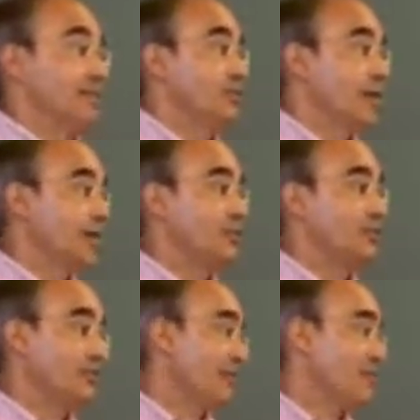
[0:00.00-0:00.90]
change
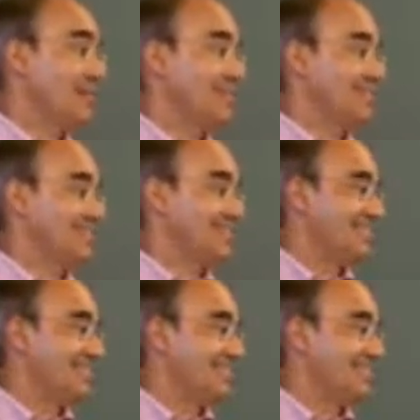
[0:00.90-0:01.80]
their state
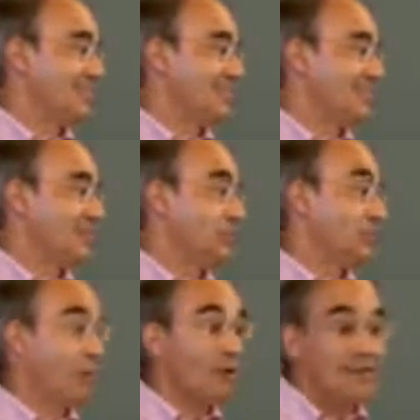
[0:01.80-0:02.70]
residencies
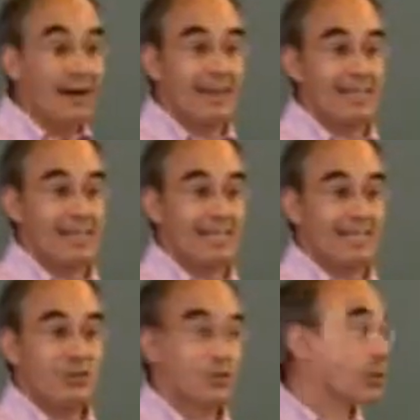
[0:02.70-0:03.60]
to avoid the high
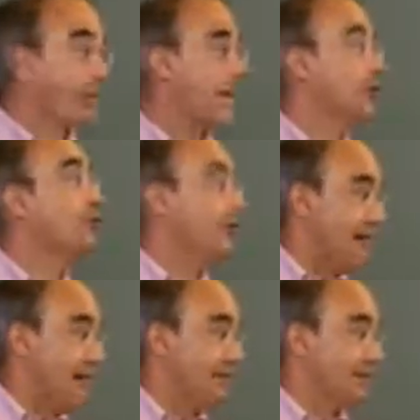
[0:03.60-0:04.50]
taxes. So we can't do
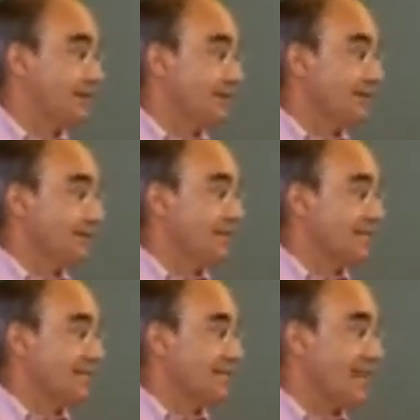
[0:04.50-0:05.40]
that.
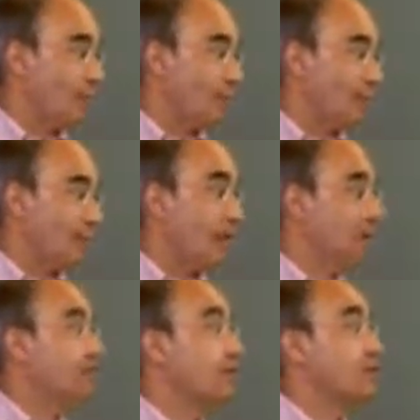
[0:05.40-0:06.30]
That doesn't help.
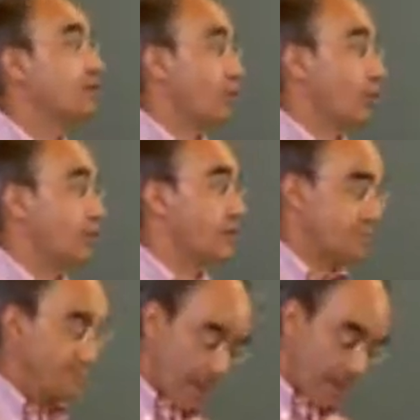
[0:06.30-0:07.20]
That'll make things worse.
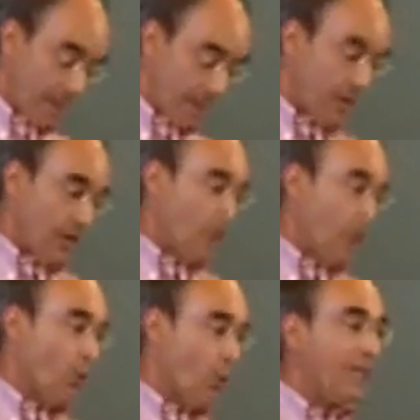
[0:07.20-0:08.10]

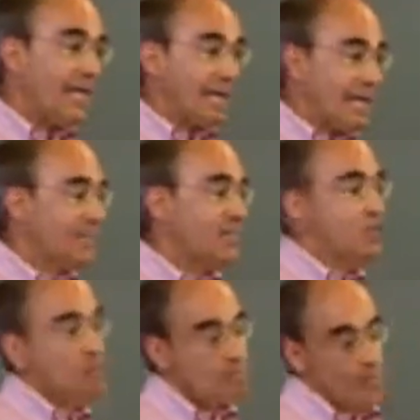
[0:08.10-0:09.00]
We can't
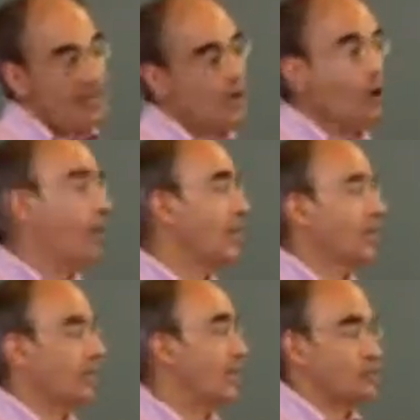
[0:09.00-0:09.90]
spend our way
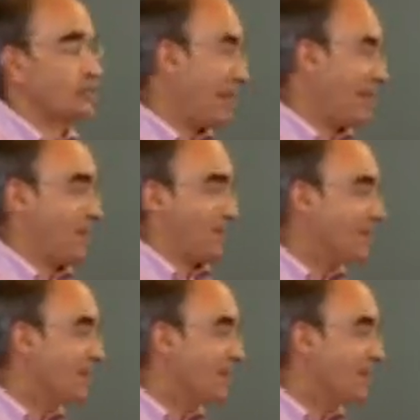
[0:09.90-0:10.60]
to prosperity.